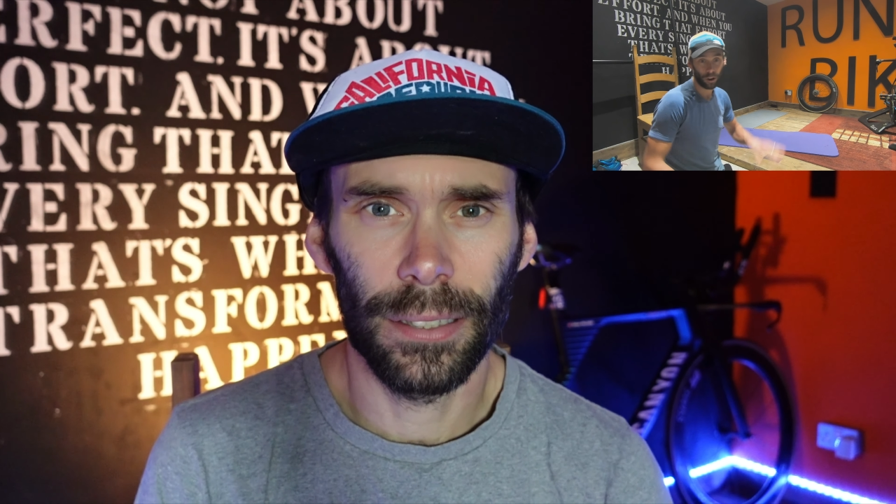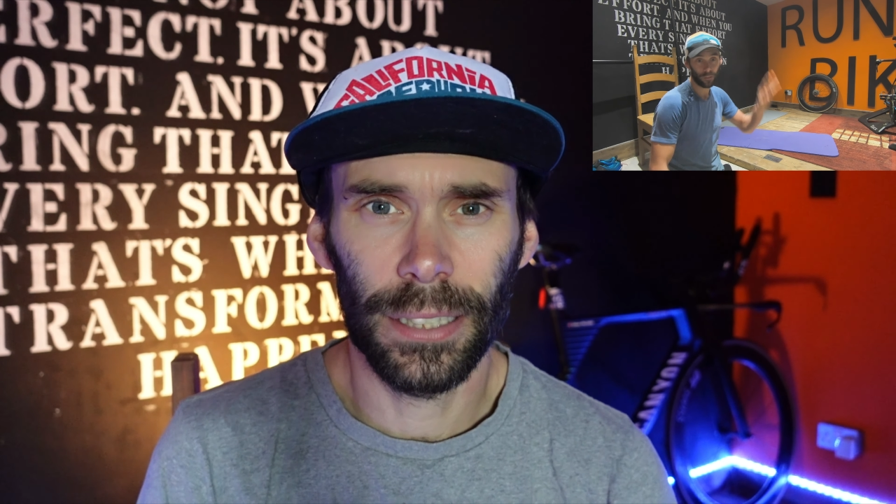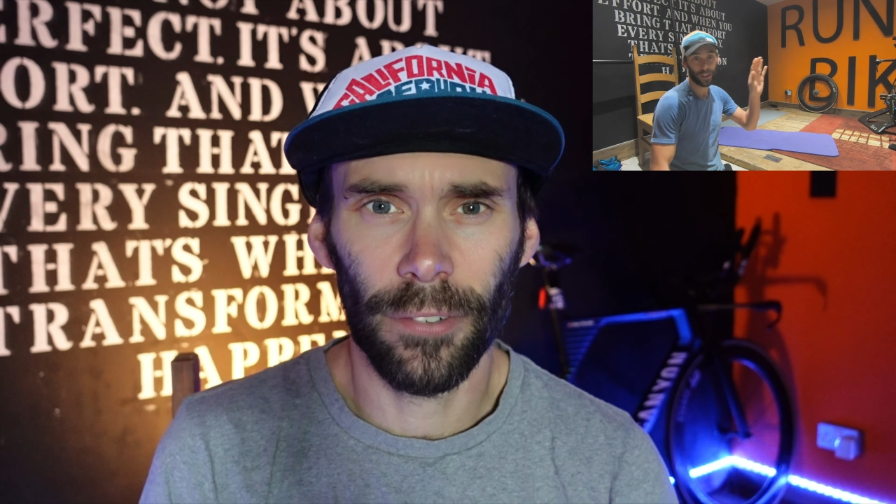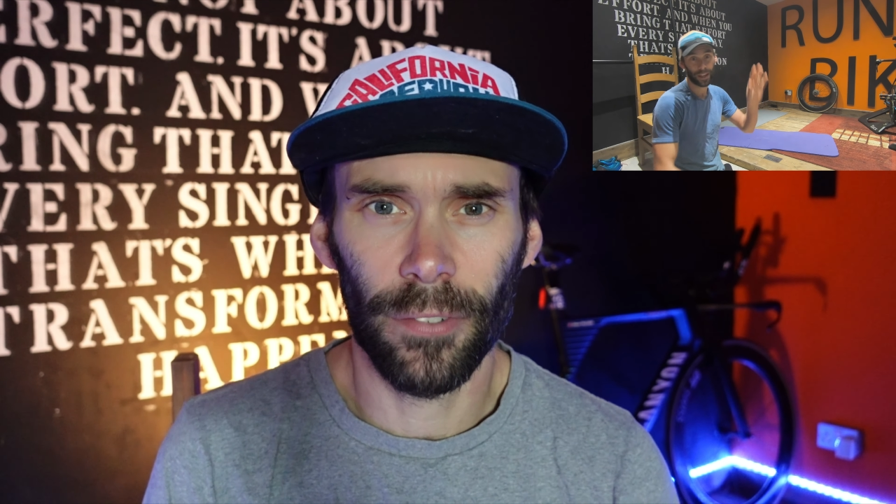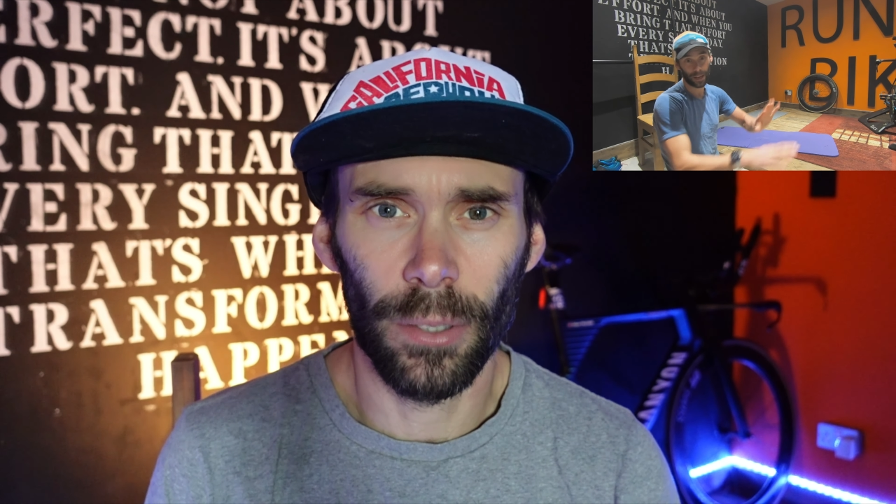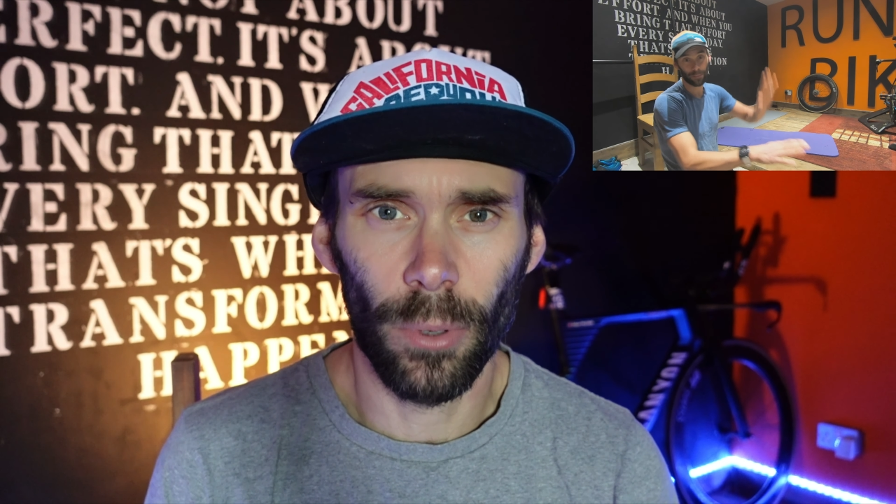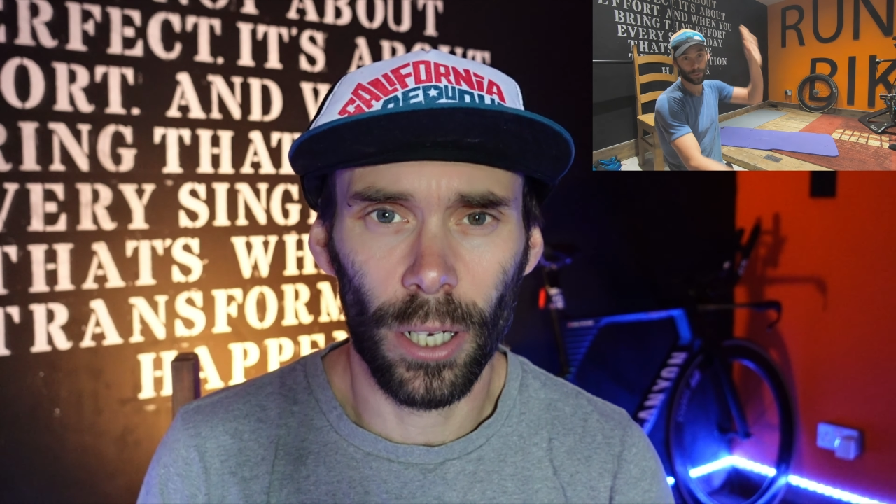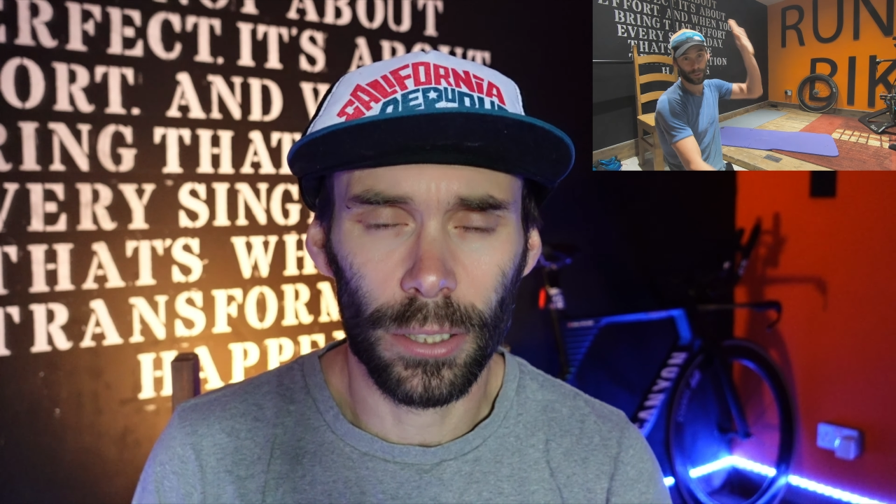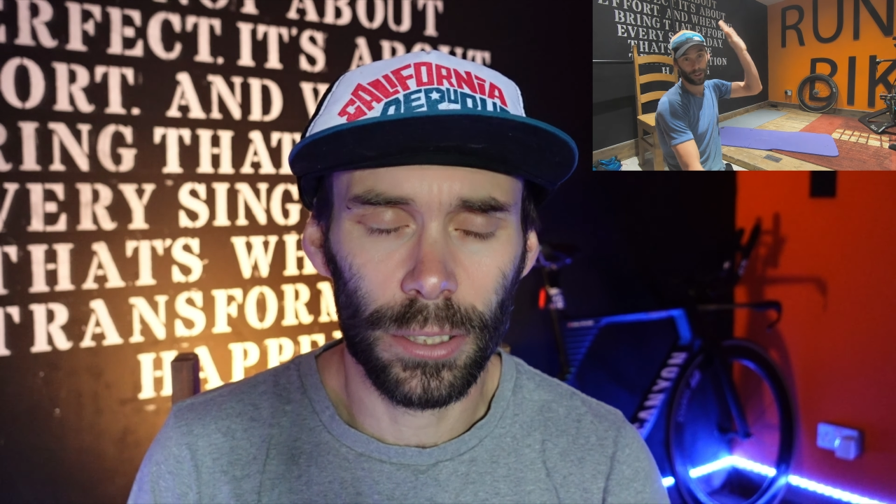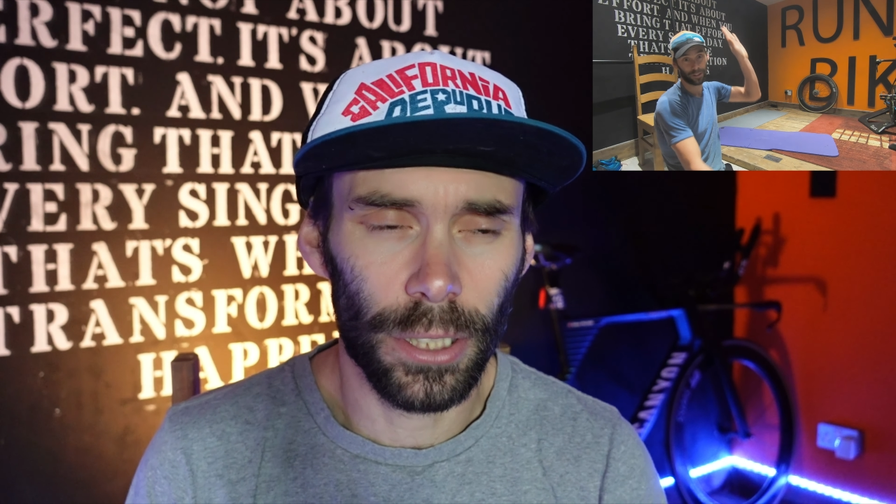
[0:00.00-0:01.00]
There's definitely
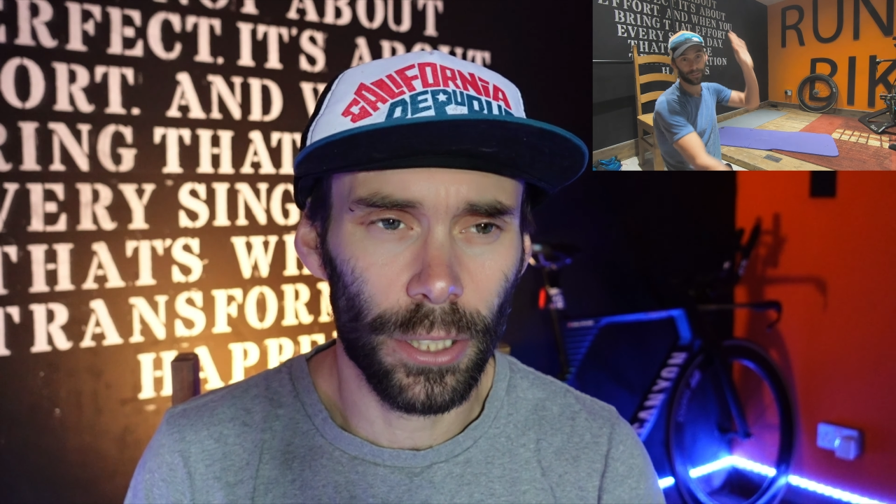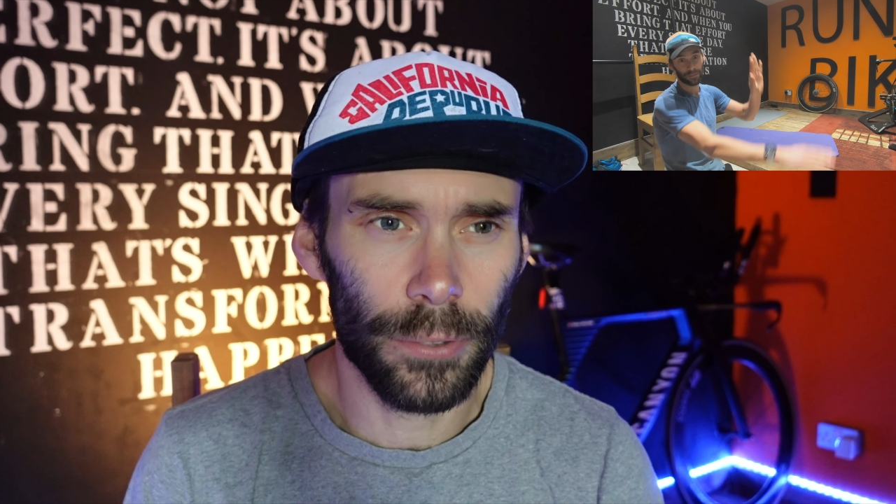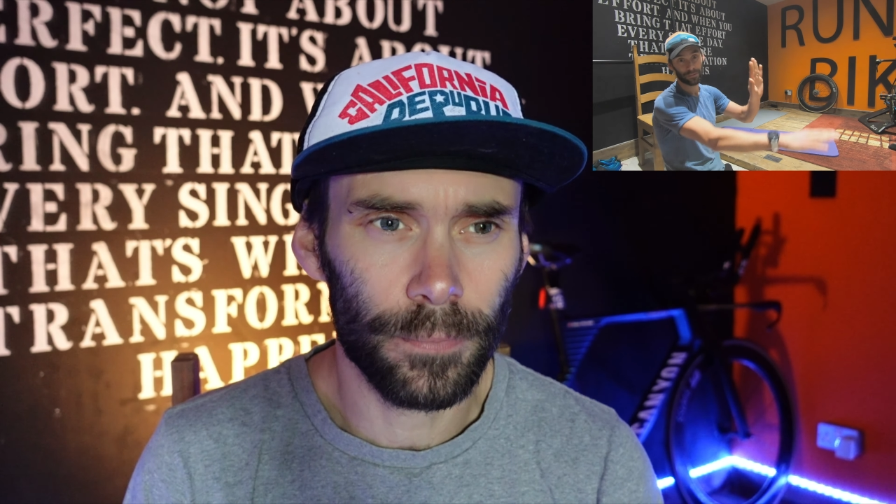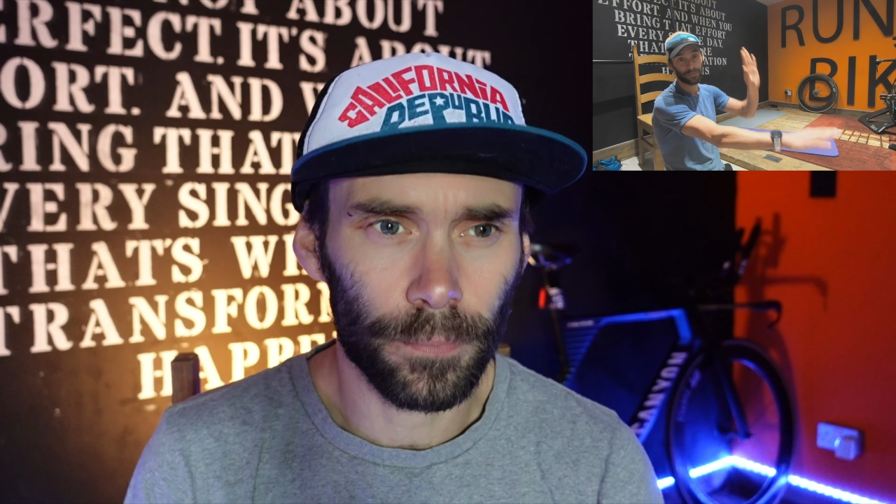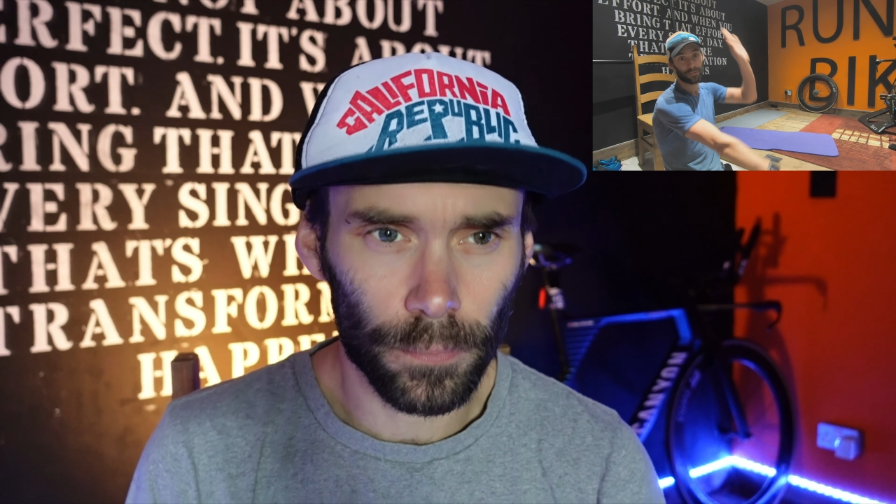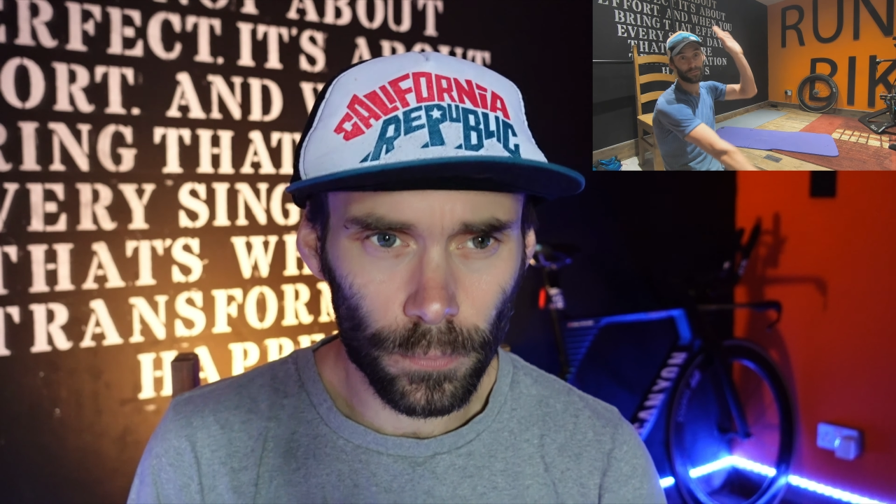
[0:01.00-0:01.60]
work to do,